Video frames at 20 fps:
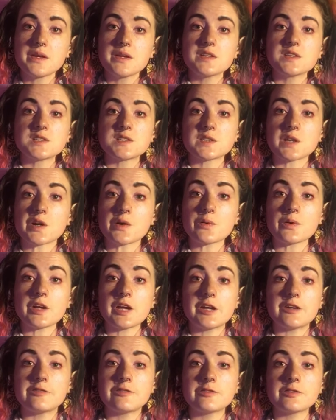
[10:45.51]
So
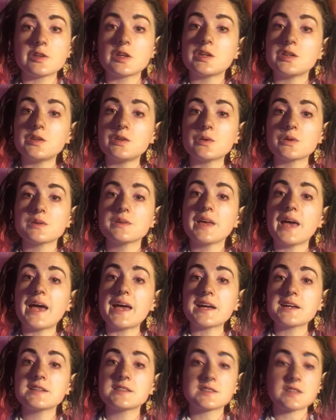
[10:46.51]
if your
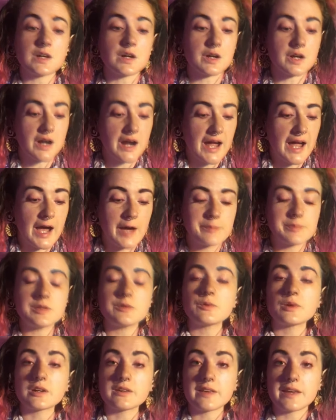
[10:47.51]
legs are happy
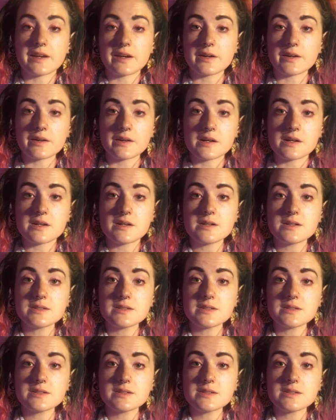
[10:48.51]
where they are,